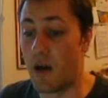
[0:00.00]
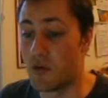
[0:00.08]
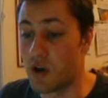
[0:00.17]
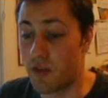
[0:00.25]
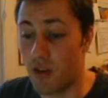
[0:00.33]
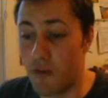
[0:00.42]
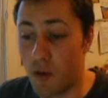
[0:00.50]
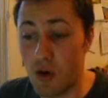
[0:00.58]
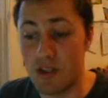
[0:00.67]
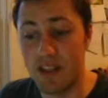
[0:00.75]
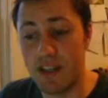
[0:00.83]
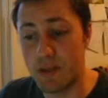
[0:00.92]
I'm Trevor
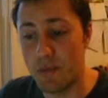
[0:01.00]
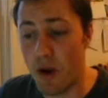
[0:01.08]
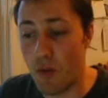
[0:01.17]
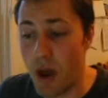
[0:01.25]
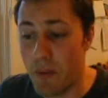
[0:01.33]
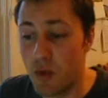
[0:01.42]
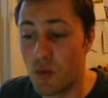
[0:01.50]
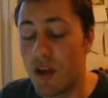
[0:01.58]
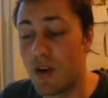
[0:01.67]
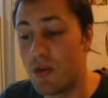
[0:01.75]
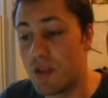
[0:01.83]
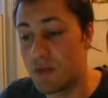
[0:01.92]
LaForce, and that's my rapid
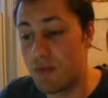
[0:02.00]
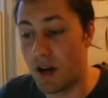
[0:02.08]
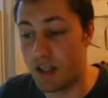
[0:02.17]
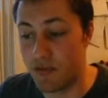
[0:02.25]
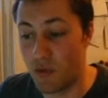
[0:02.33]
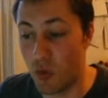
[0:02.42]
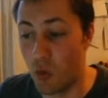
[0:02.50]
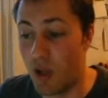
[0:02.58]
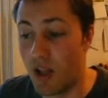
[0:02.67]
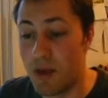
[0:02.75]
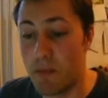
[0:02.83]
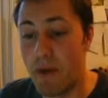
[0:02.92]
reader response for
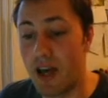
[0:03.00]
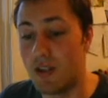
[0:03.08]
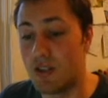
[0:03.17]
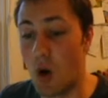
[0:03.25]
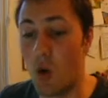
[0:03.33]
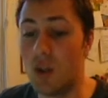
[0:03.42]
William Bell's